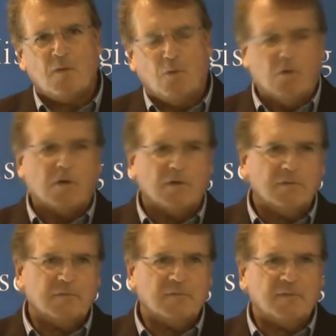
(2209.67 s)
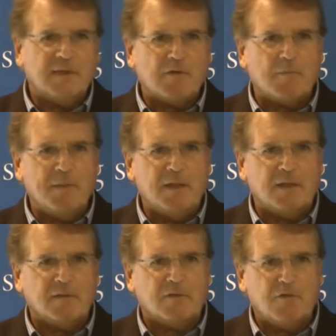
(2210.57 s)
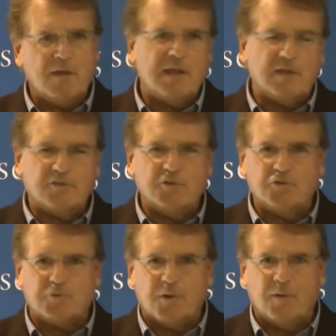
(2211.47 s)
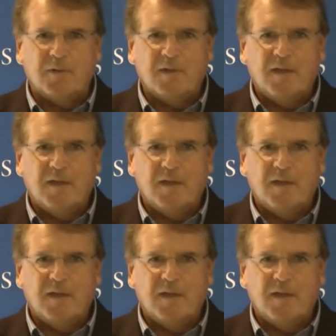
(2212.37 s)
or they were being greedy as usual,